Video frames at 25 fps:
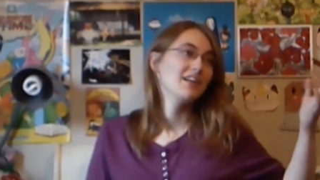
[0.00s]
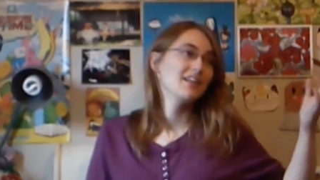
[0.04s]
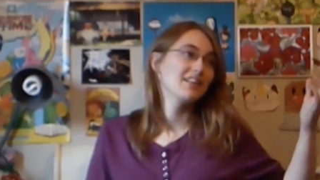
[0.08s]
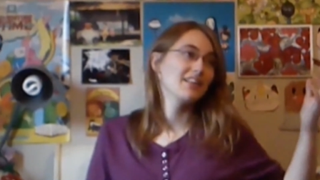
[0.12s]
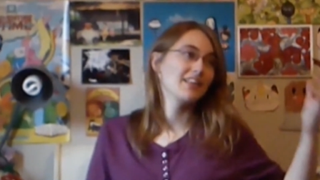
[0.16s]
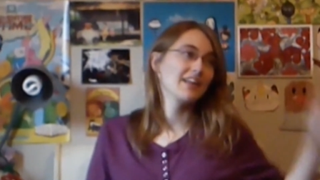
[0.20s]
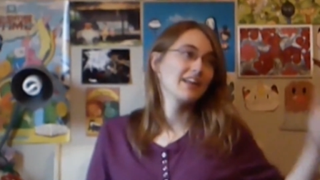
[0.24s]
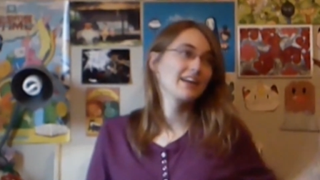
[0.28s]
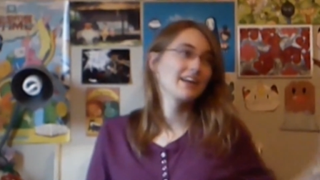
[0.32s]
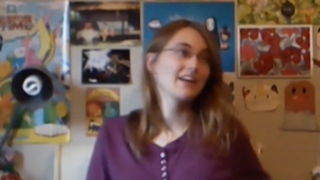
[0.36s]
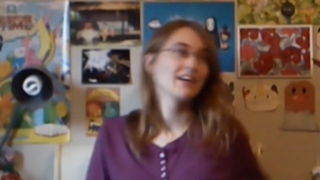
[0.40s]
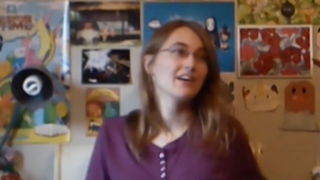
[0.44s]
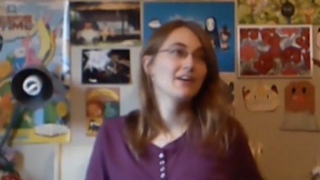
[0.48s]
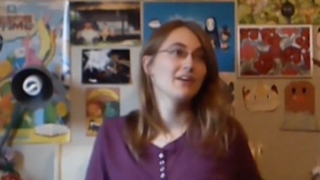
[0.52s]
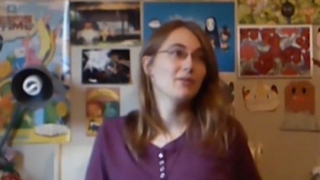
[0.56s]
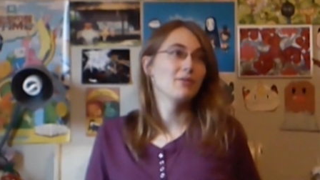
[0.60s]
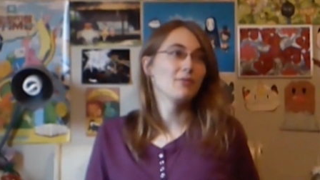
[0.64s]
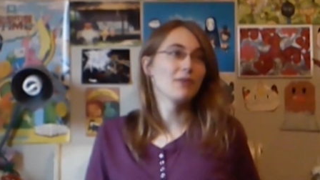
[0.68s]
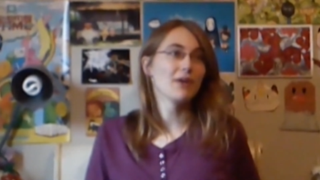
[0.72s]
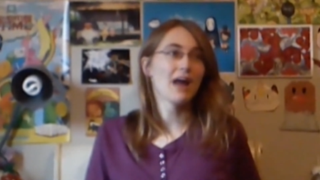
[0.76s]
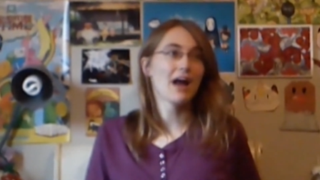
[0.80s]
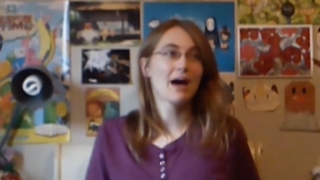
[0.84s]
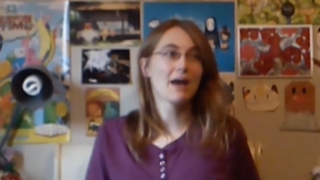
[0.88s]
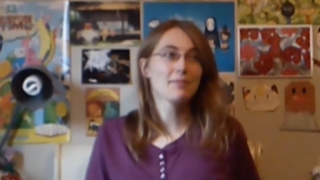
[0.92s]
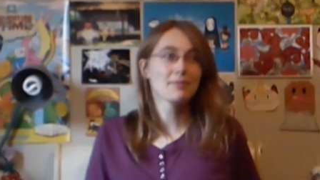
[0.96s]
Like,
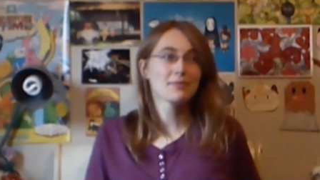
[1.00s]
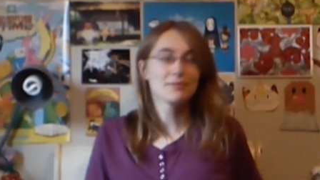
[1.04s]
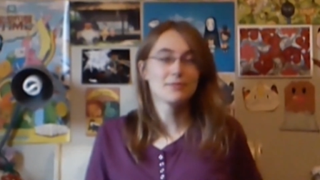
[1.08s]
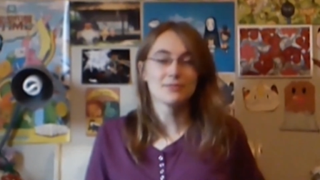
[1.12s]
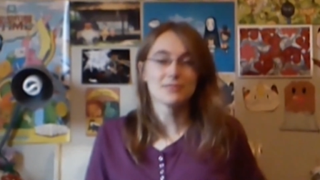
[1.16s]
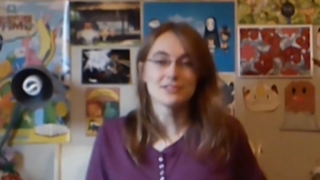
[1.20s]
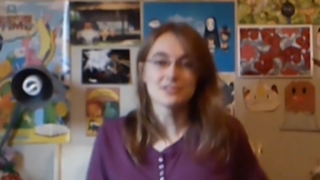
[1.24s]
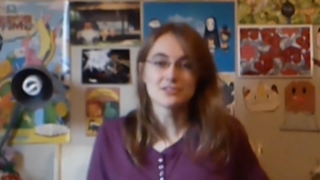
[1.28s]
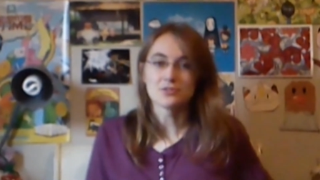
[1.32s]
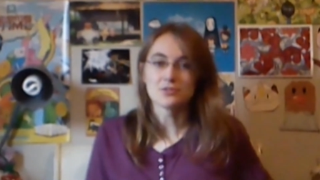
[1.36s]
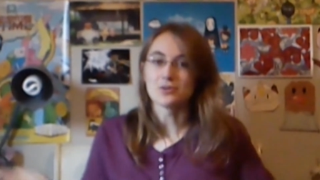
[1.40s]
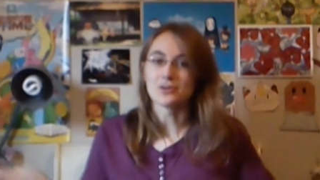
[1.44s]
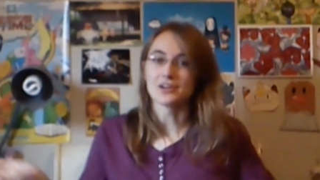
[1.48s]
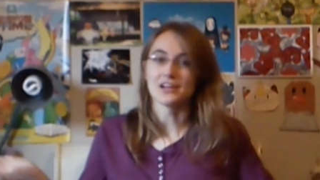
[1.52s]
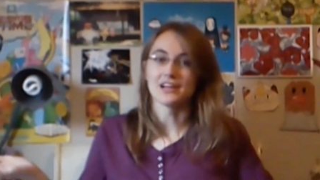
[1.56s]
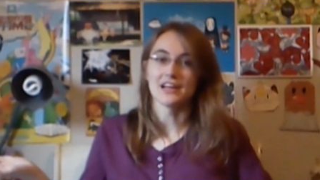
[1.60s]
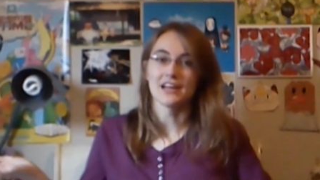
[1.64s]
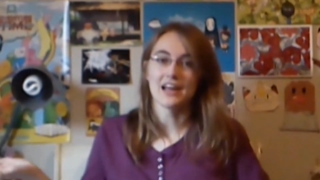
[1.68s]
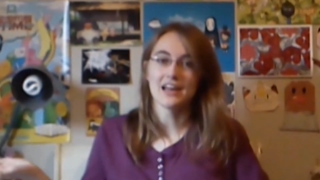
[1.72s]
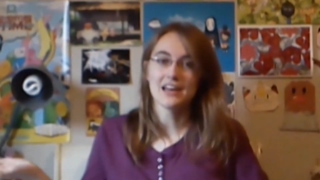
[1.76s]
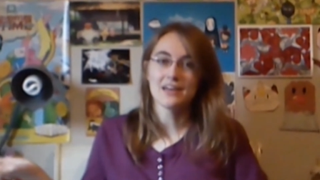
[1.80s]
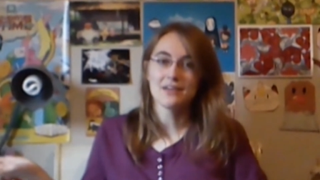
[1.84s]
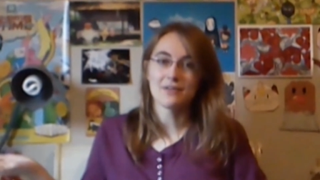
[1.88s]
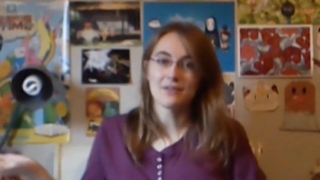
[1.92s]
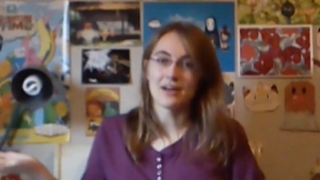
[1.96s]
what happened with storking
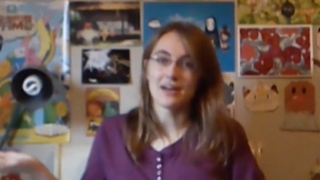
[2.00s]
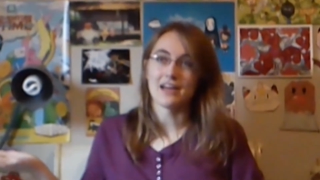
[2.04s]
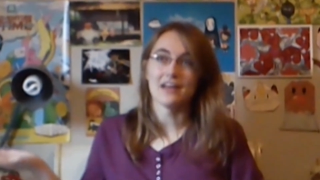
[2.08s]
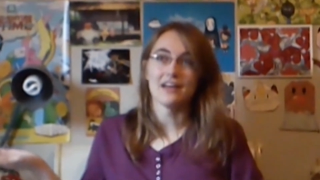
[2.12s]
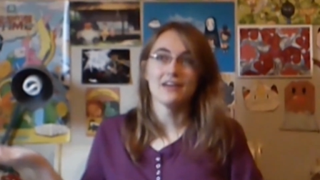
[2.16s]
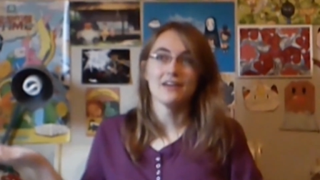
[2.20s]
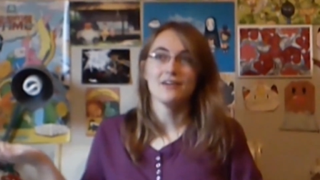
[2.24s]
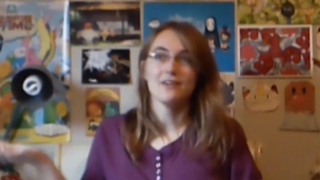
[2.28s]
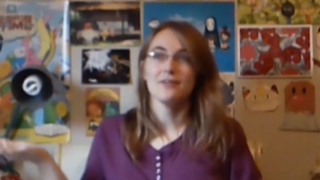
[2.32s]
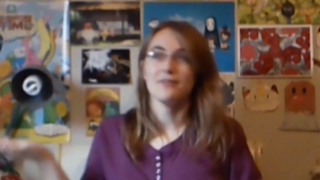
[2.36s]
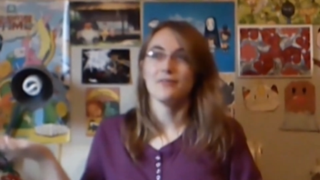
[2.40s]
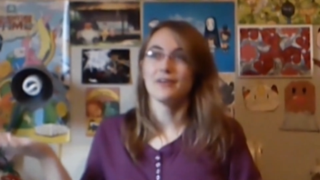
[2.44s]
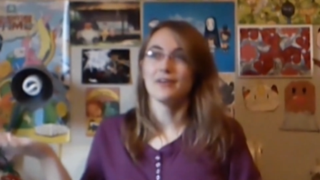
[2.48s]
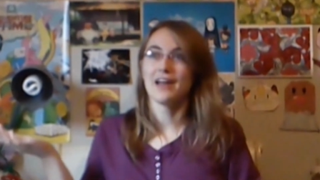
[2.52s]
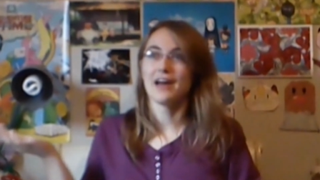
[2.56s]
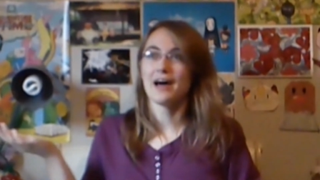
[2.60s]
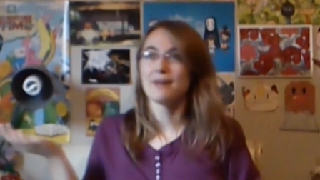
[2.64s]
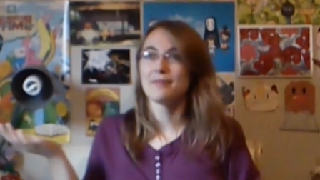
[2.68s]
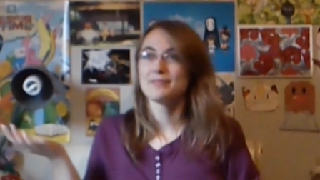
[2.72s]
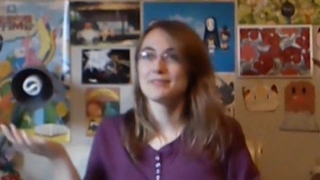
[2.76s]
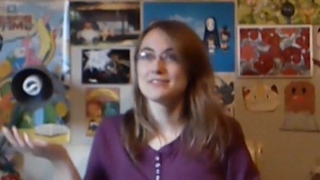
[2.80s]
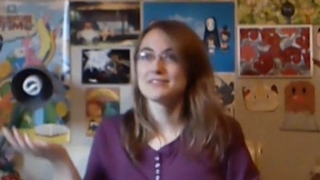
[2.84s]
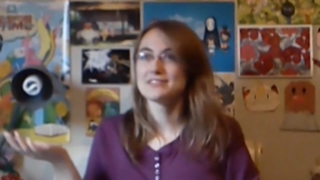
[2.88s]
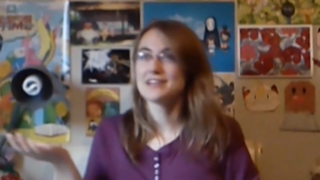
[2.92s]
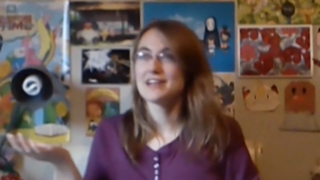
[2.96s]
anyway? What
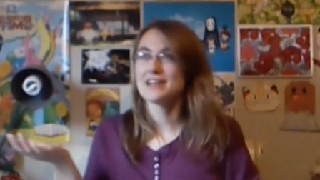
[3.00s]
happens